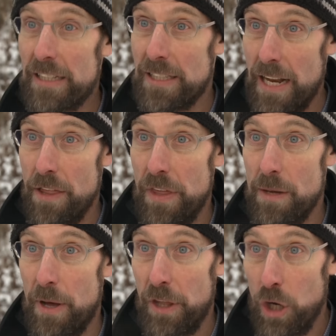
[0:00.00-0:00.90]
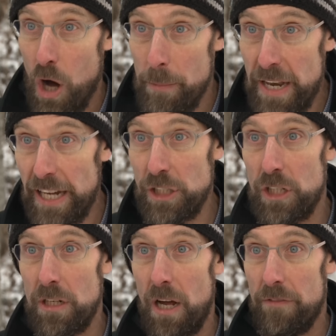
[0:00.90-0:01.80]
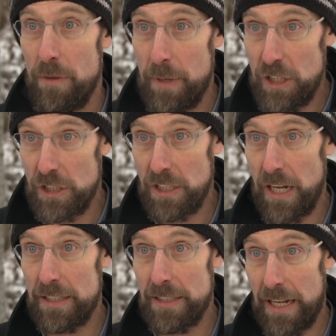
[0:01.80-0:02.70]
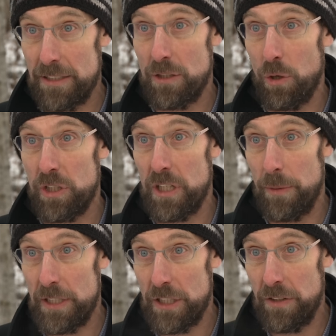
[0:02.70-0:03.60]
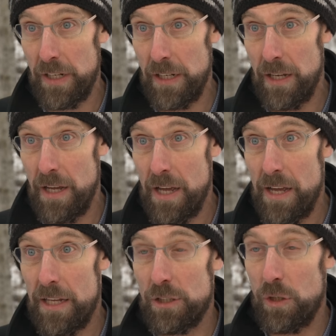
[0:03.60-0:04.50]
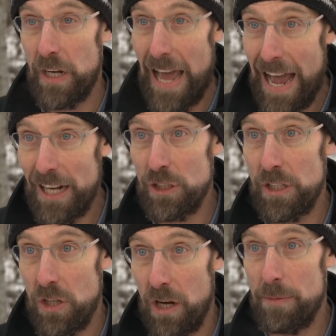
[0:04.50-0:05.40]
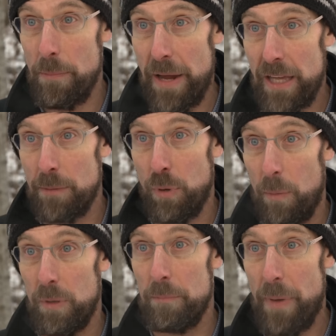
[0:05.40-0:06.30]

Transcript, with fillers: exciting thing about the combination of emissions cuts and solar geoengineering is you can actually talk about making the problem